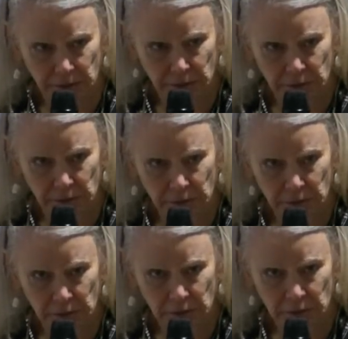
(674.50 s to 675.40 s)

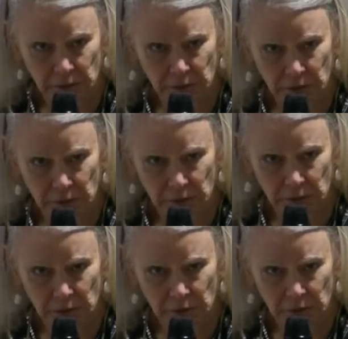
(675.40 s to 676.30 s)

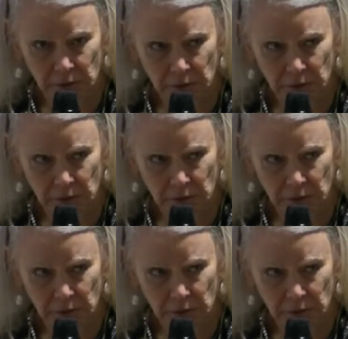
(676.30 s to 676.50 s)
Nothing is said.